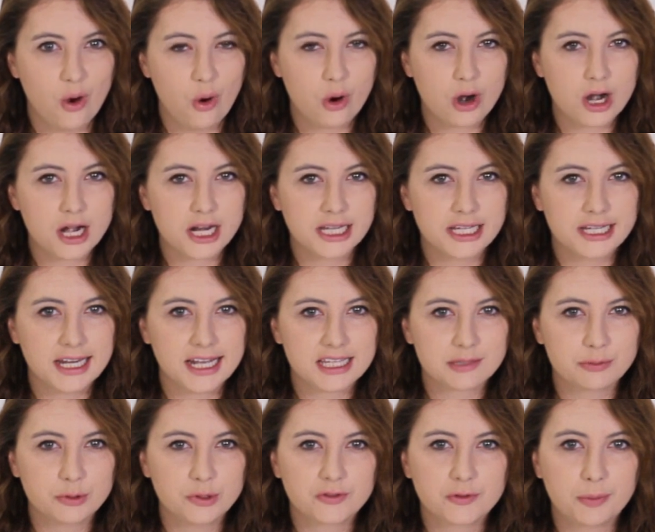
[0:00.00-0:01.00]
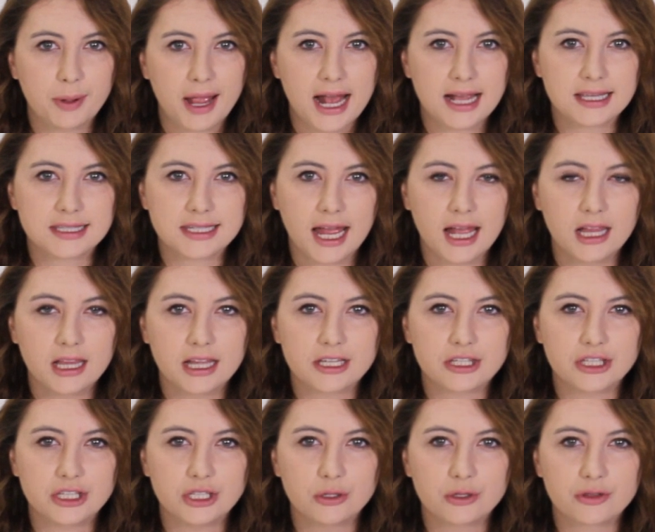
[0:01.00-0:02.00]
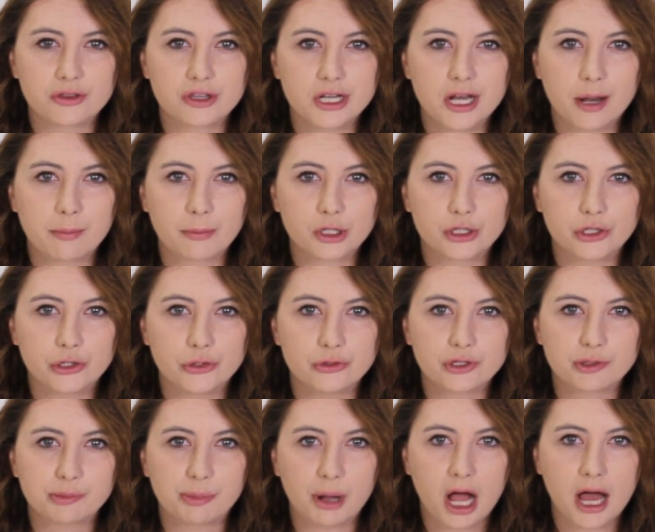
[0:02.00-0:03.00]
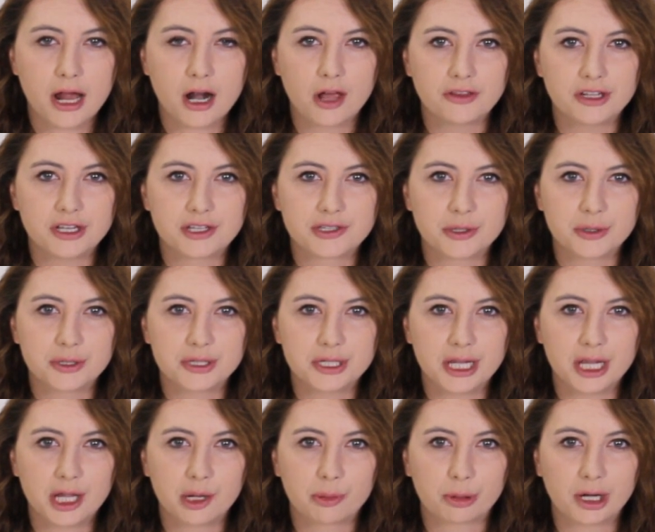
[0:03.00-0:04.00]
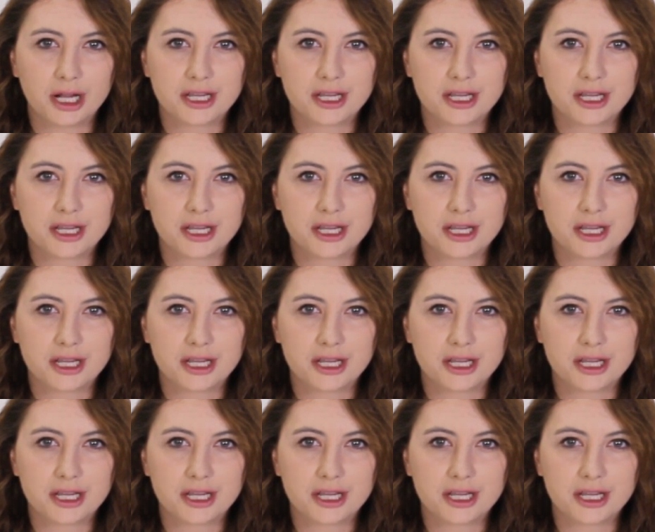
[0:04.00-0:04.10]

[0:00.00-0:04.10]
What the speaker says: Oregon has moved past LSU to the number 2 spot on the Associated